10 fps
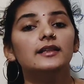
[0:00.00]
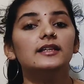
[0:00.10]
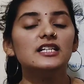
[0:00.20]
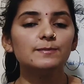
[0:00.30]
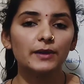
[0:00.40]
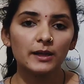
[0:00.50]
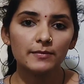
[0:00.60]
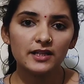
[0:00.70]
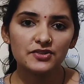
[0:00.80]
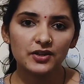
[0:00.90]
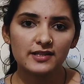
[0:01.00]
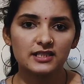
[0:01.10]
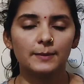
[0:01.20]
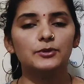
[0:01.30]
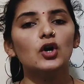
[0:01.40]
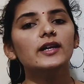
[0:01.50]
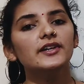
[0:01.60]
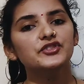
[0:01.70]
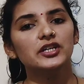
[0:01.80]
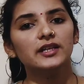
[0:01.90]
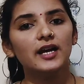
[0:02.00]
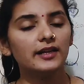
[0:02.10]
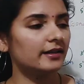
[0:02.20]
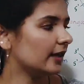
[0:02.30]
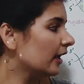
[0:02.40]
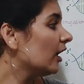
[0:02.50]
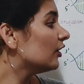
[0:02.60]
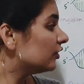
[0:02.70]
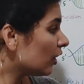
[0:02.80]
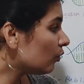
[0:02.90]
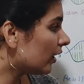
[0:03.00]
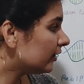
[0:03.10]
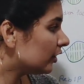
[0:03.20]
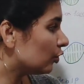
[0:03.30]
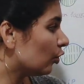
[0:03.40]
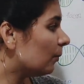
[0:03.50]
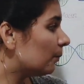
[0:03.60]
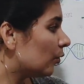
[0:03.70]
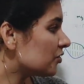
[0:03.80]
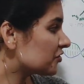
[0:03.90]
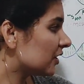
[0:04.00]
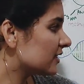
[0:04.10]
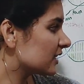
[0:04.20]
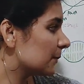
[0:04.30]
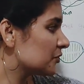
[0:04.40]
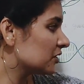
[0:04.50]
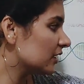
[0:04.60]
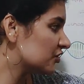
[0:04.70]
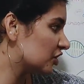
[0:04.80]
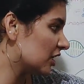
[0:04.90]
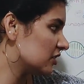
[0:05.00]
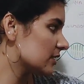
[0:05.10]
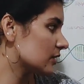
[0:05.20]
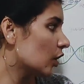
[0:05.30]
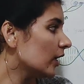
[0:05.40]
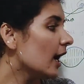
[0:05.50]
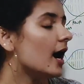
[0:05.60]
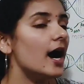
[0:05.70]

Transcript: These primary transcript or hnRNA now undergo post-transcriptional changes or